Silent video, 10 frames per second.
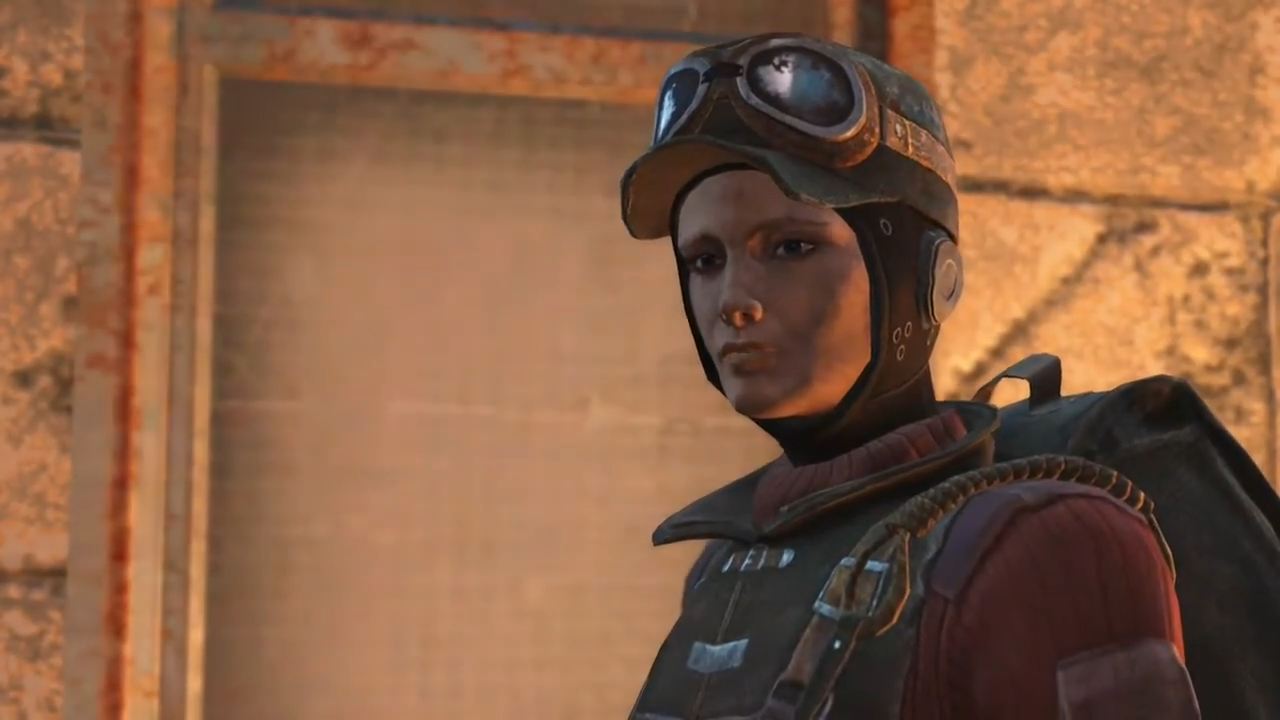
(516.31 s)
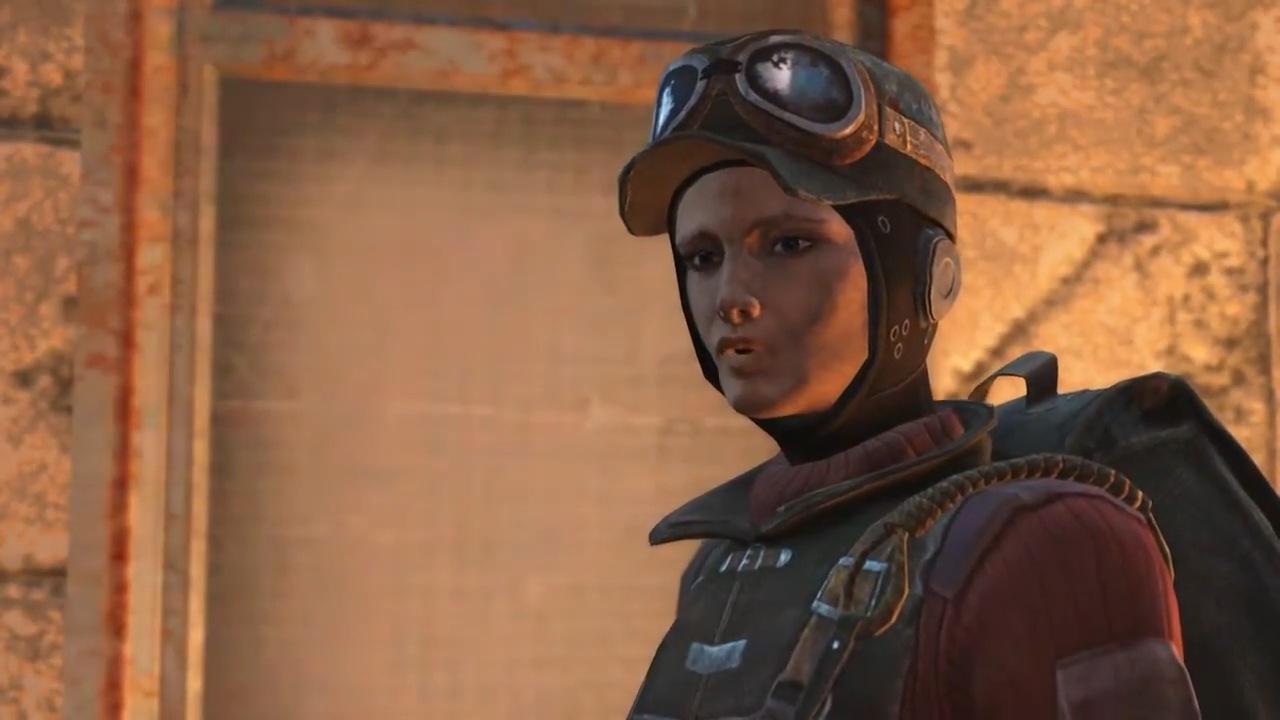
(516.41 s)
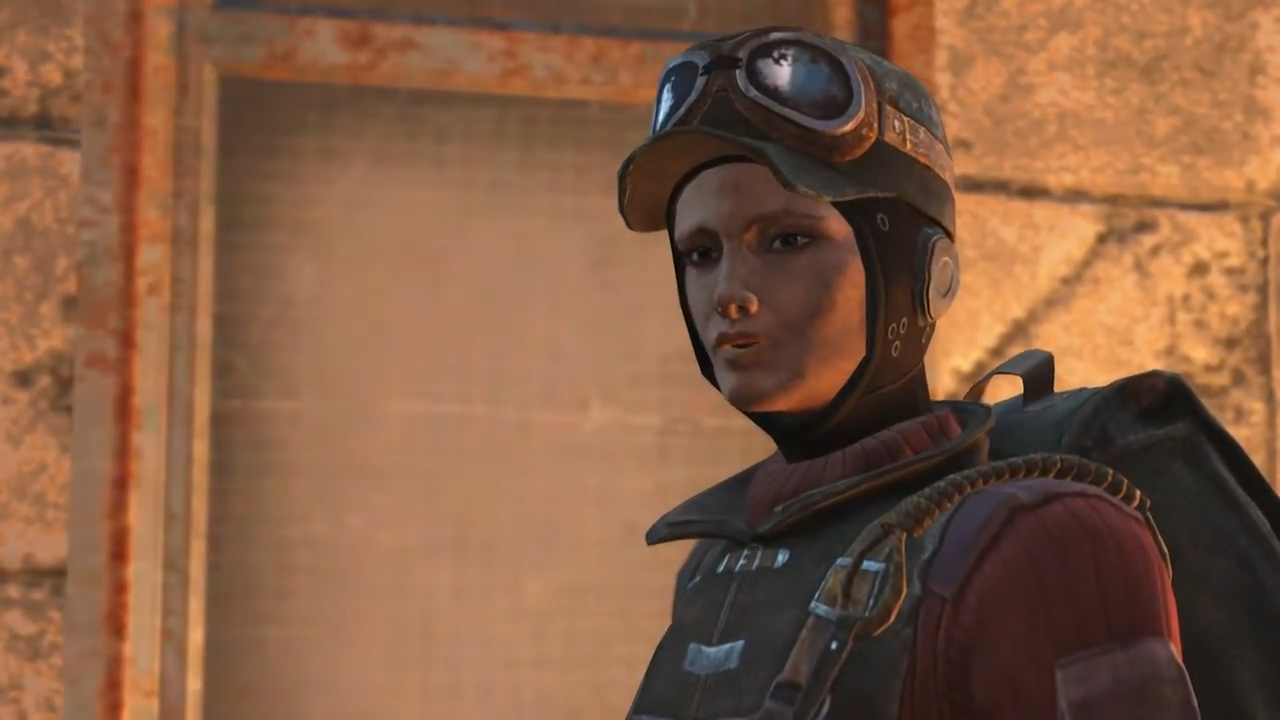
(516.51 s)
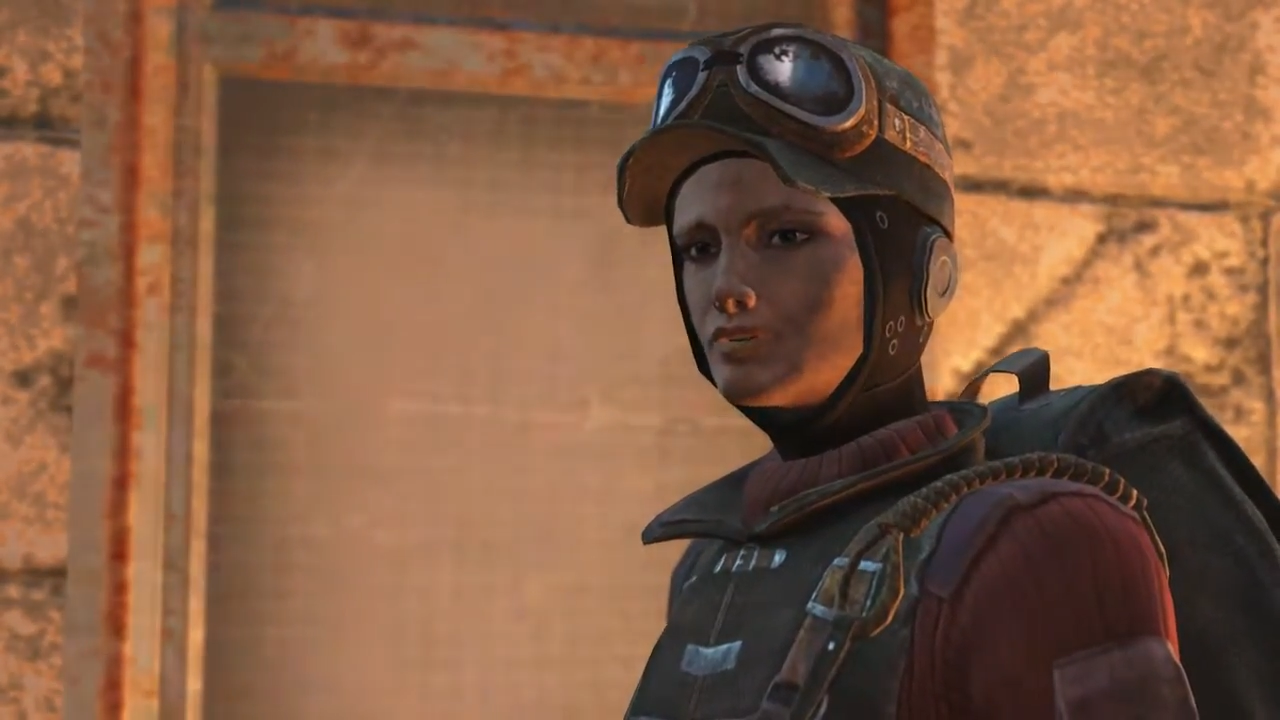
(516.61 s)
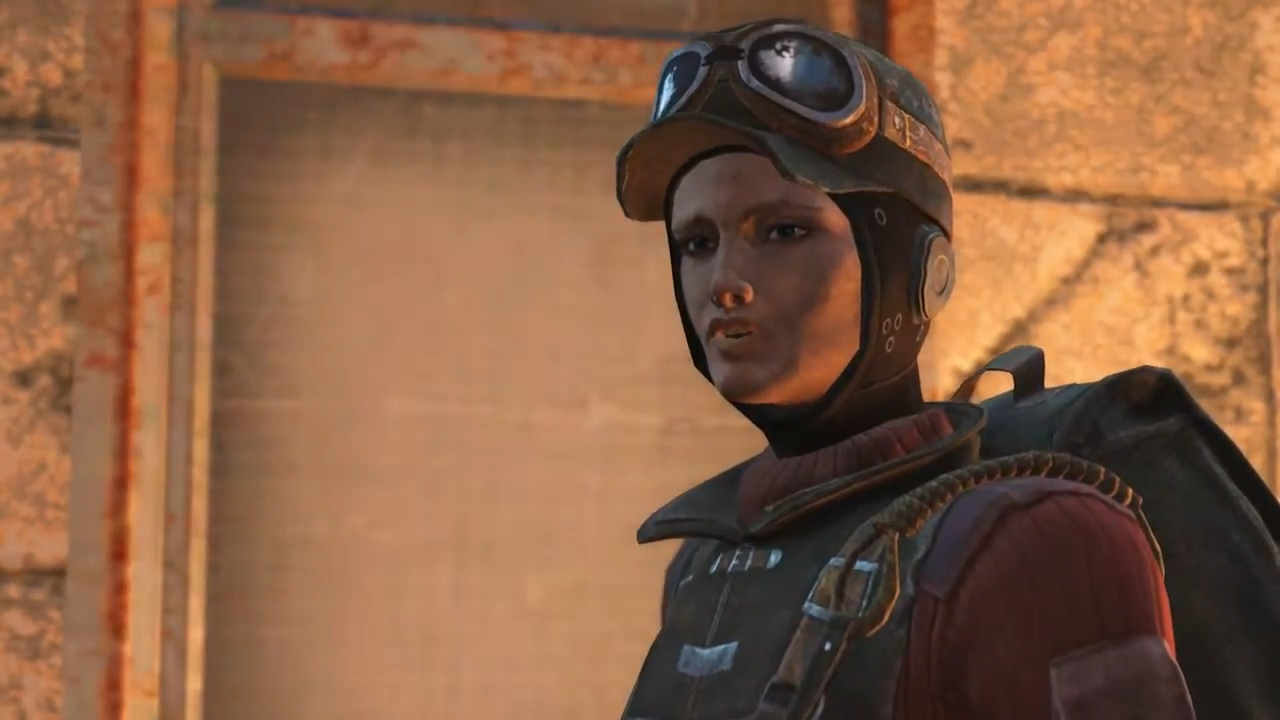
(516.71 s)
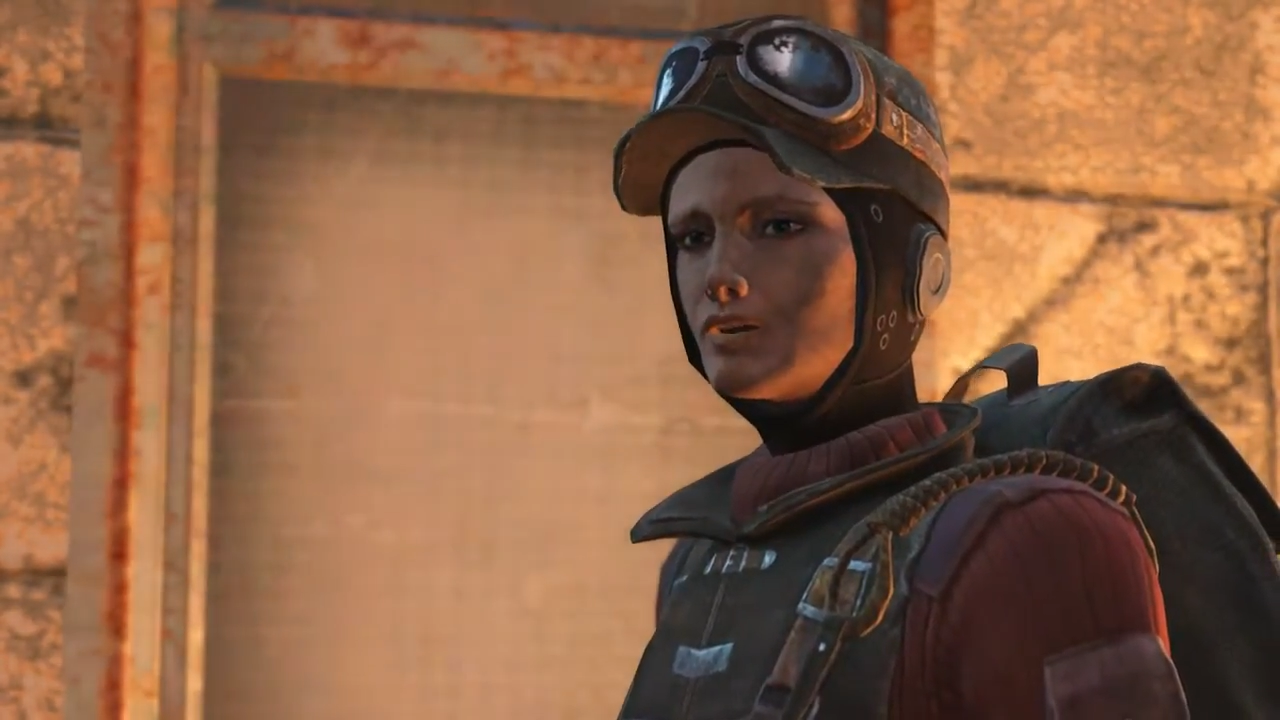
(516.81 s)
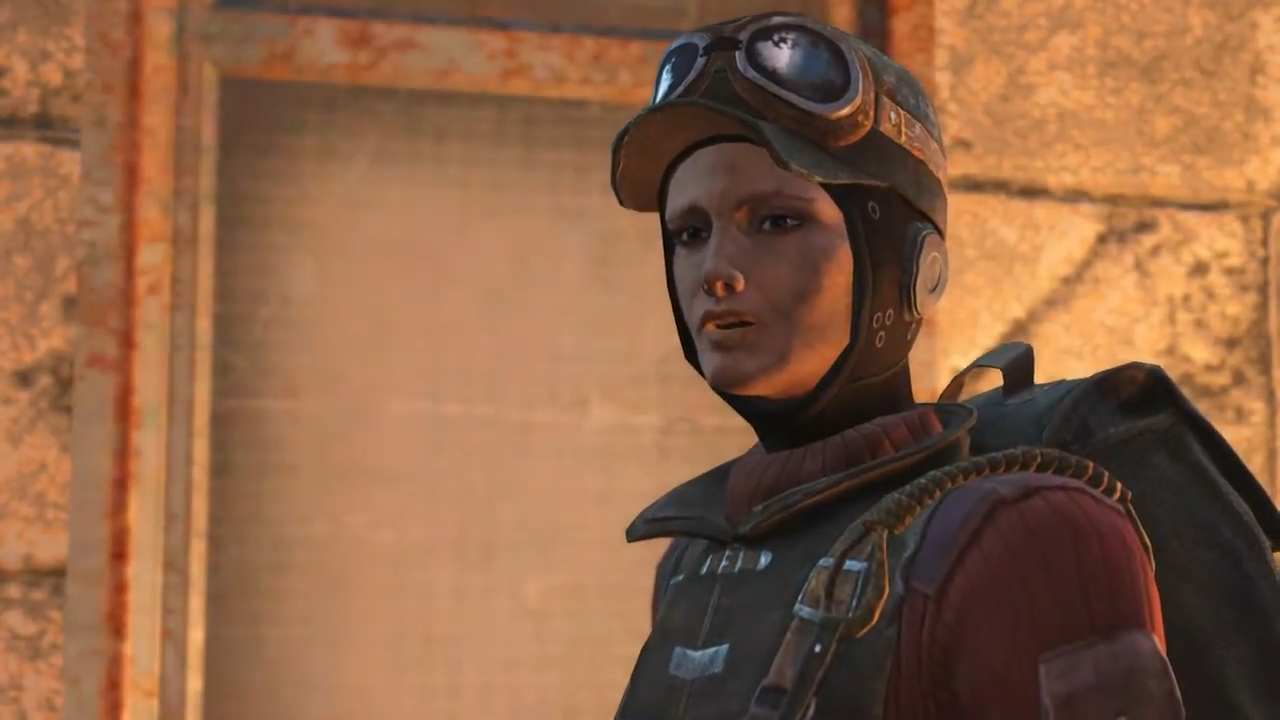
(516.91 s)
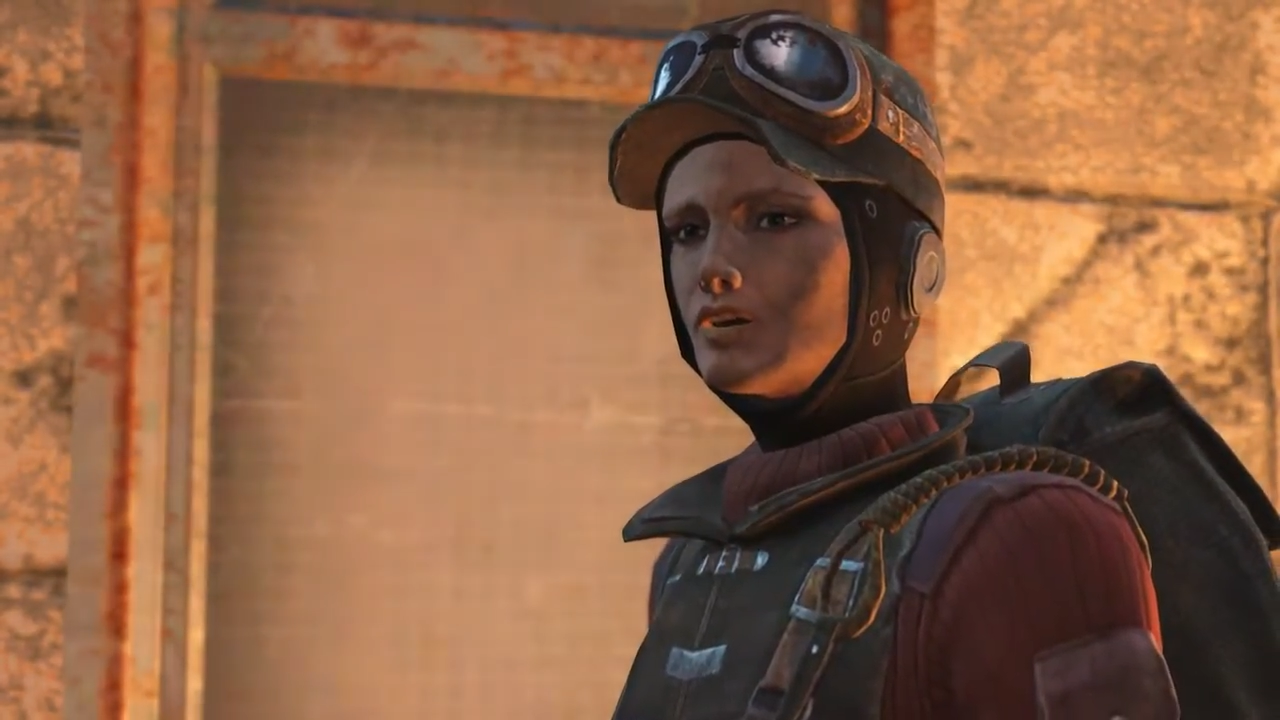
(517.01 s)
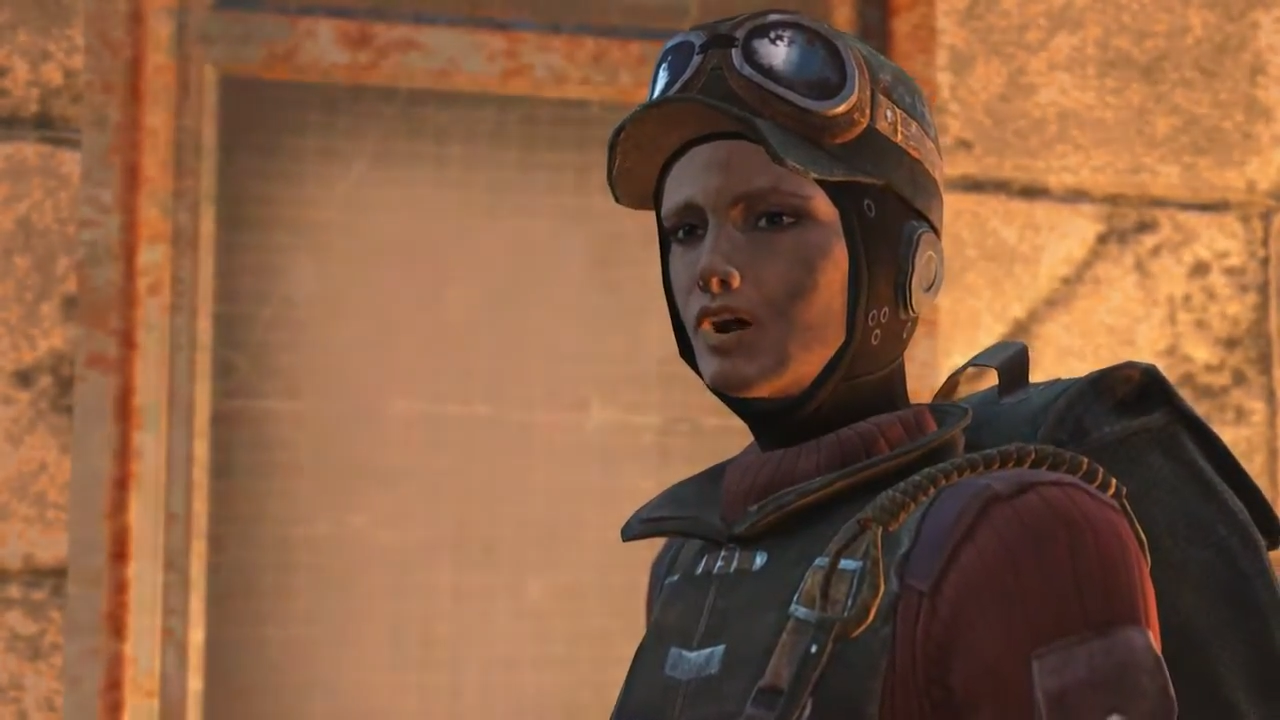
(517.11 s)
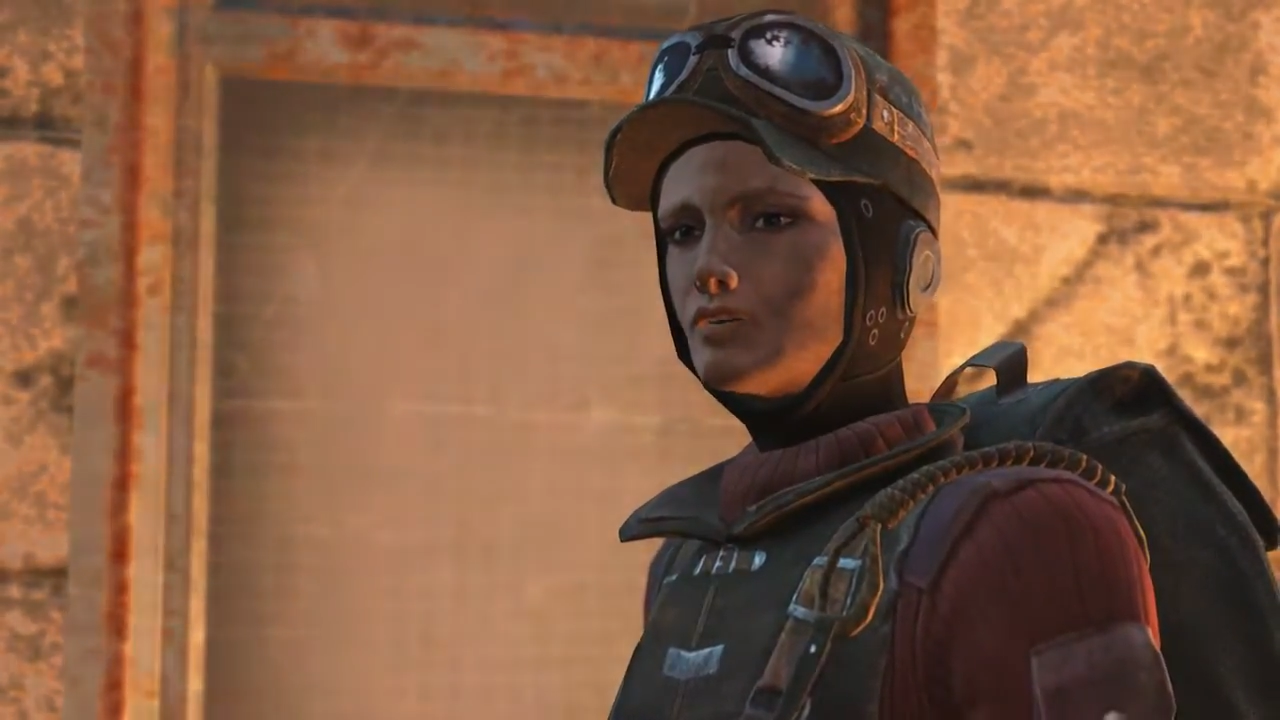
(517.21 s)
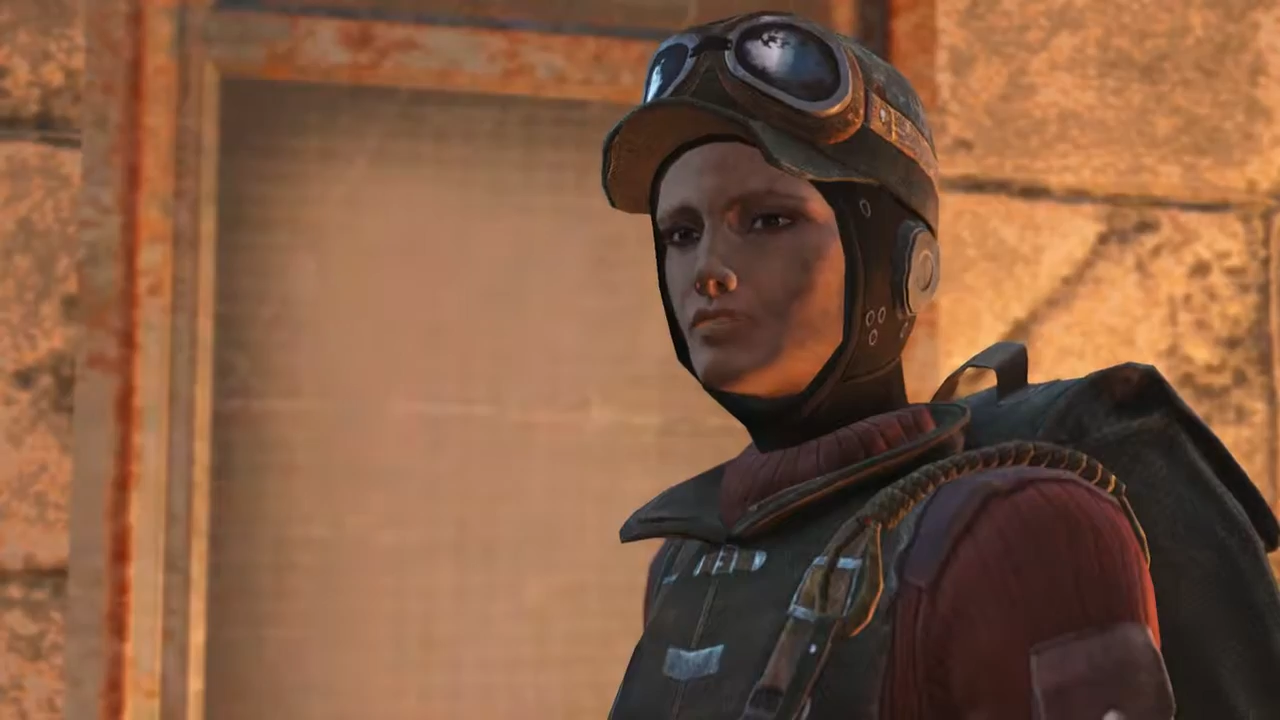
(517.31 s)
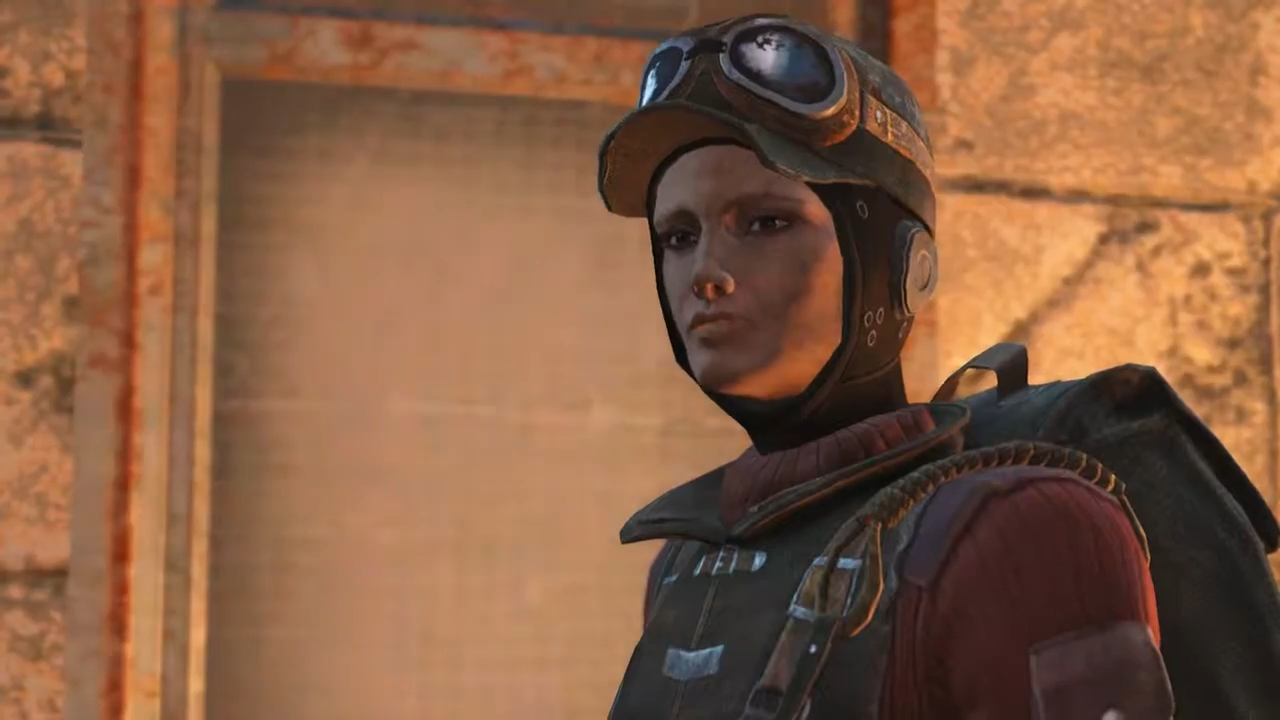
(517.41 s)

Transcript: boost the signal.